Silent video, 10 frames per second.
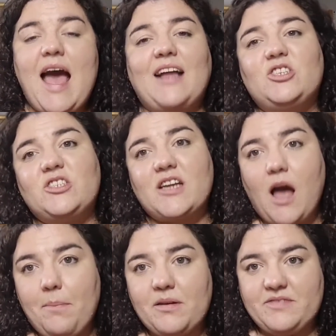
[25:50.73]
and just a
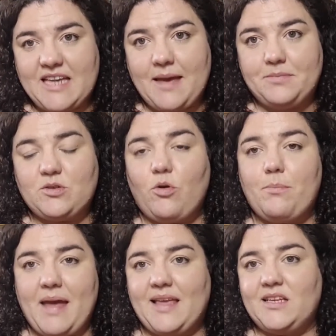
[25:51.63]
couple of tips
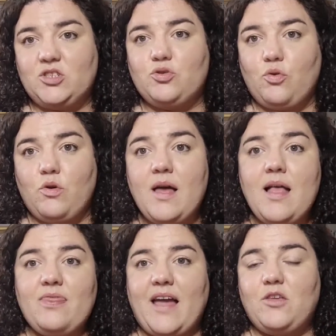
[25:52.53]
on making sure
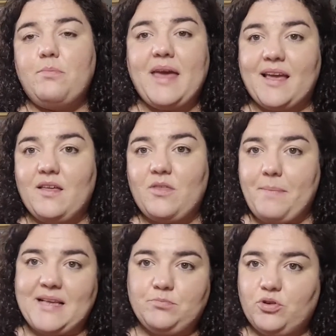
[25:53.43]
that you pick the
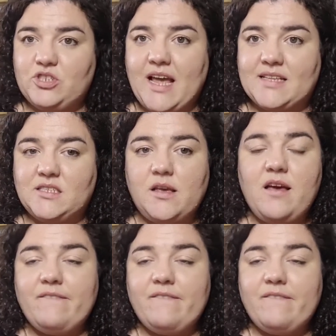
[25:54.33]
best projects